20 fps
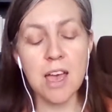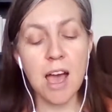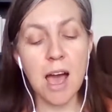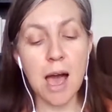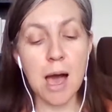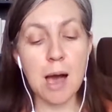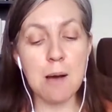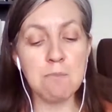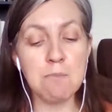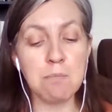
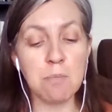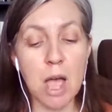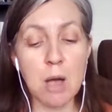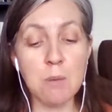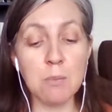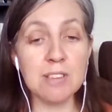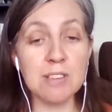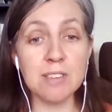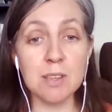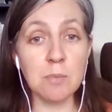And
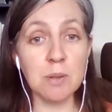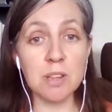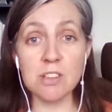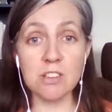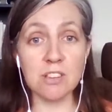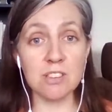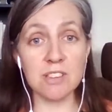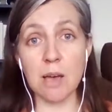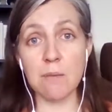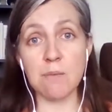we simply
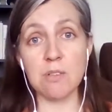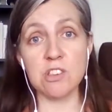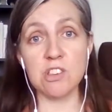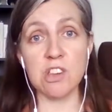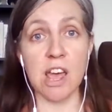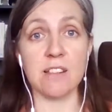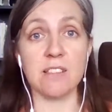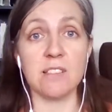just have a chat.